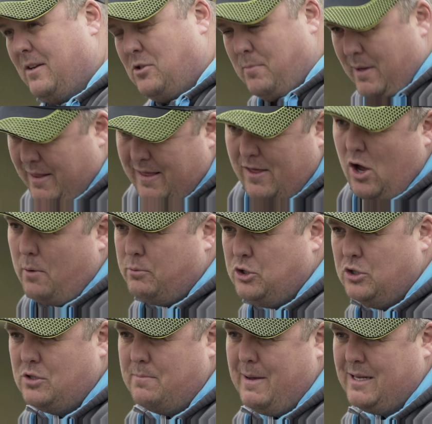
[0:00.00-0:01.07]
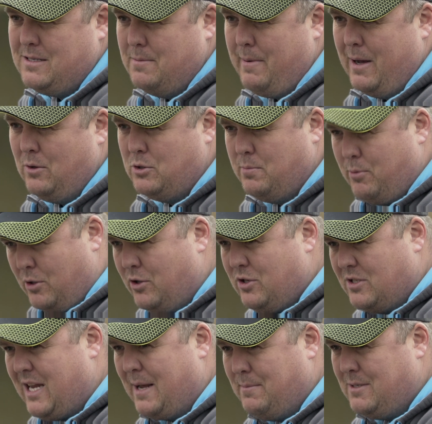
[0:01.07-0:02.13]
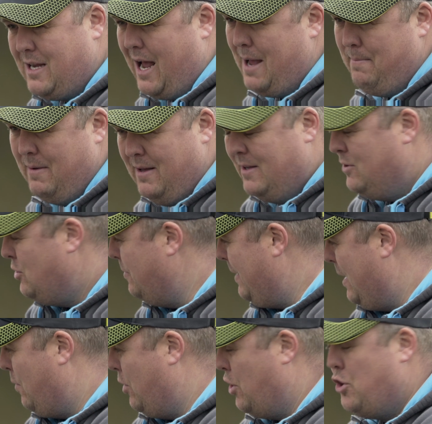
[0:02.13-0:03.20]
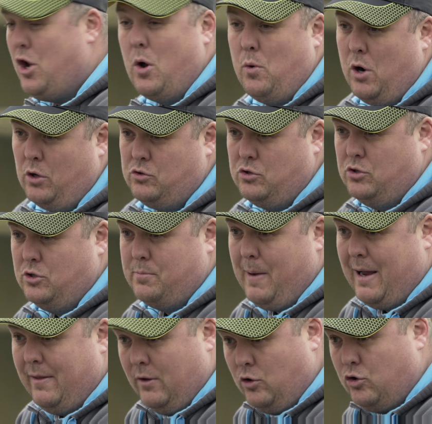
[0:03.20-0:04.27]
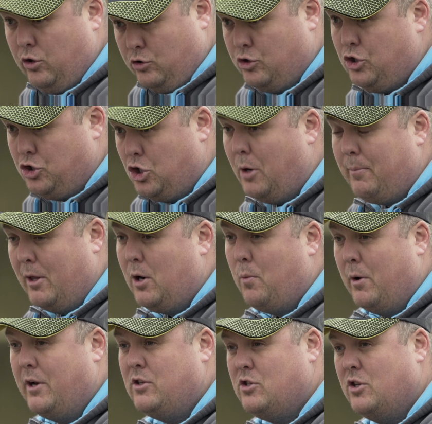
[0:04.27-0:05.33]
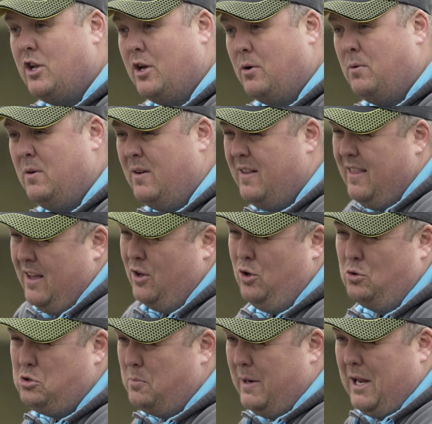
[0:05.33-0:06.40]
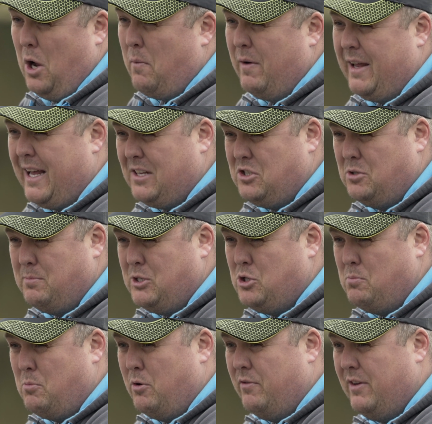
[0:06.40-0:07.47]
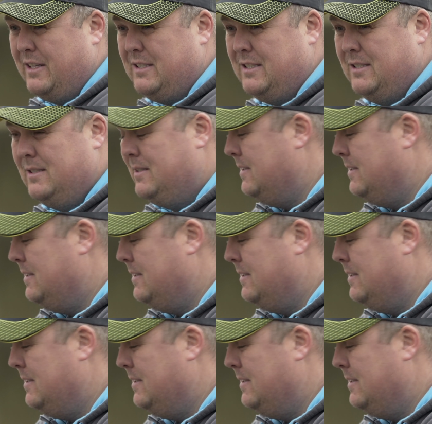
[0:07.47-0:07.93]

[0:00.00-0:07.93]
gives me the option to mess about, but at the same time, I mean, I want a no-nonsense bait that does the job that I want it to do, and ultimately hopefully catches me some more fish.